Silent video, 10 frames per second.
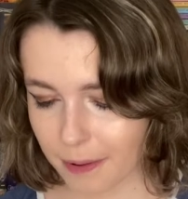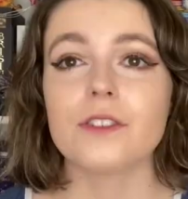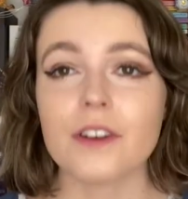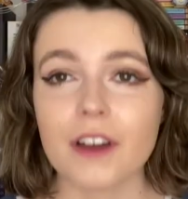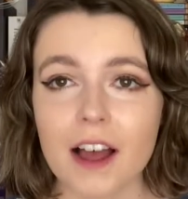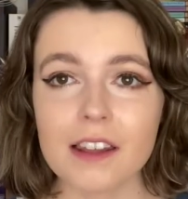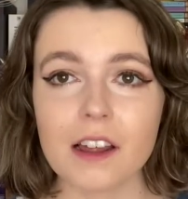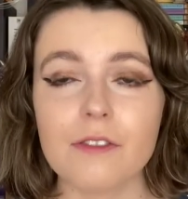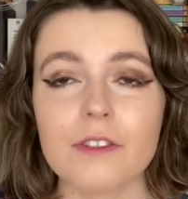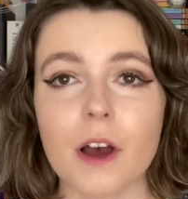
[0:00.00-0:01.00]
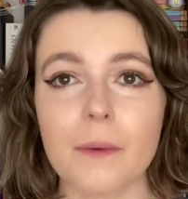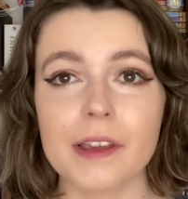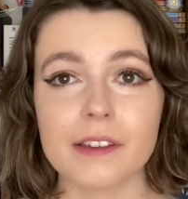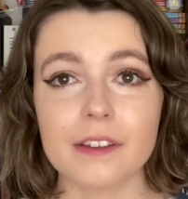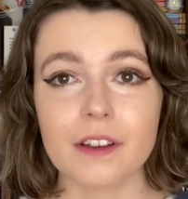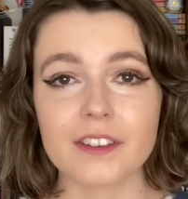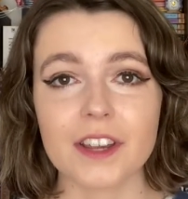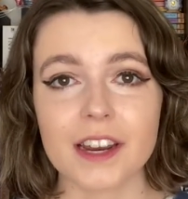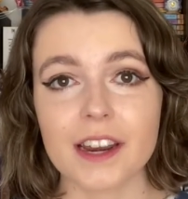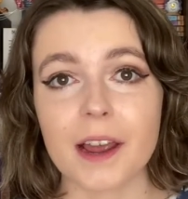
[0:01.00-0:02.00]
So I love going
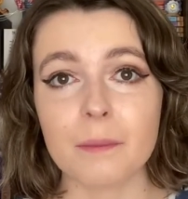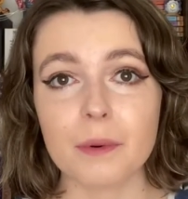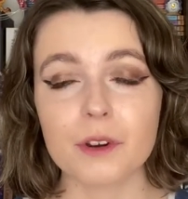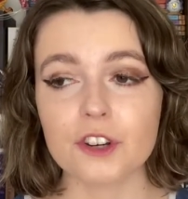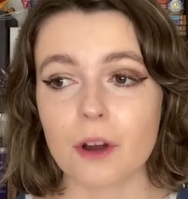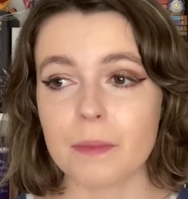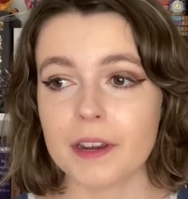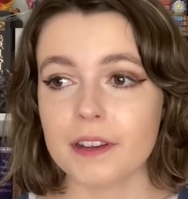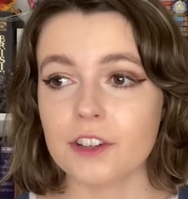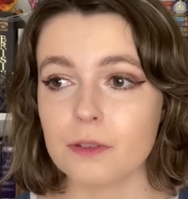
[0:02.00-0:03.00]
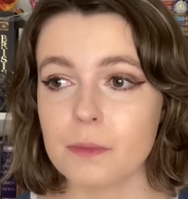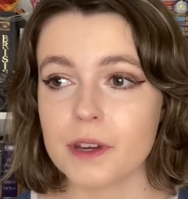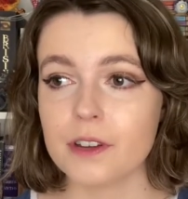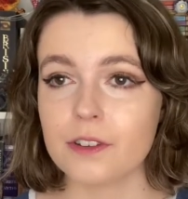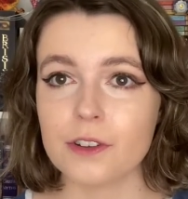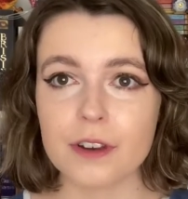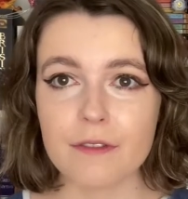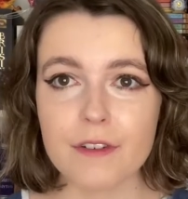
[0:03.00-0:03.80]
secondhand book shopping just because you never